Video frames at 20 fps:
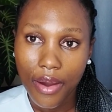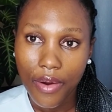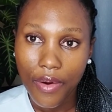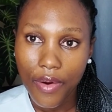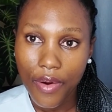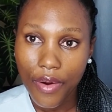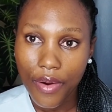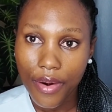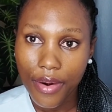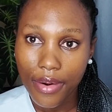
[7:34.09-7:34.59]

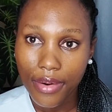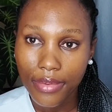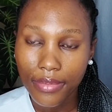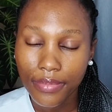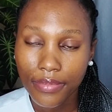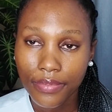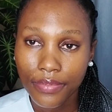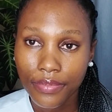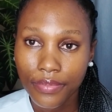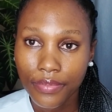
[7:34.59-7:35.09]
or
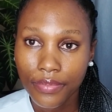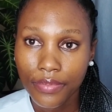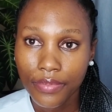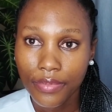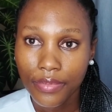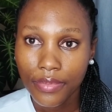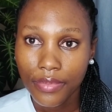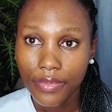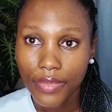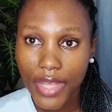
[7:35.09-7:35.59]

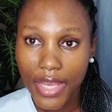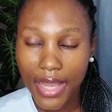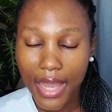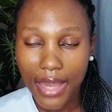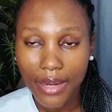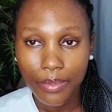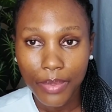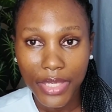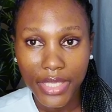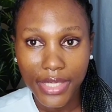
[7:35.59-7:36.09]
they
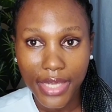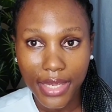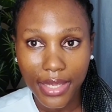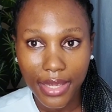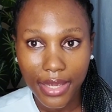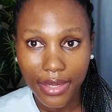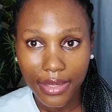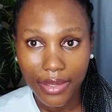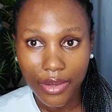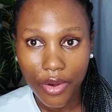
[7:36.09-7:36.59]
can be
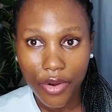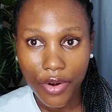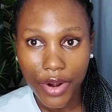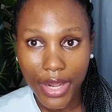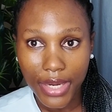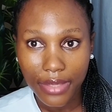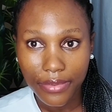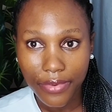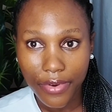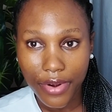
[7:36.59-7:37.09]
taken
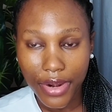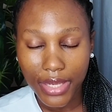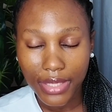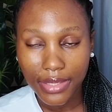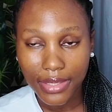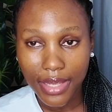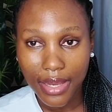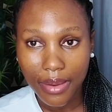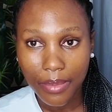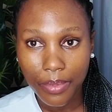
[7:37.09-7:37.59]
orally, for
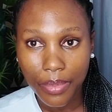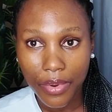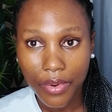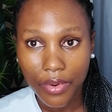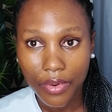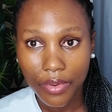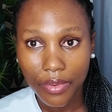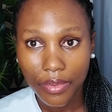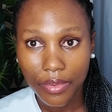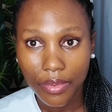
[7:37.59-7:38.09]

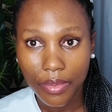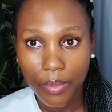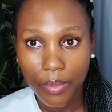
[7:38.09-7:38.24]
example,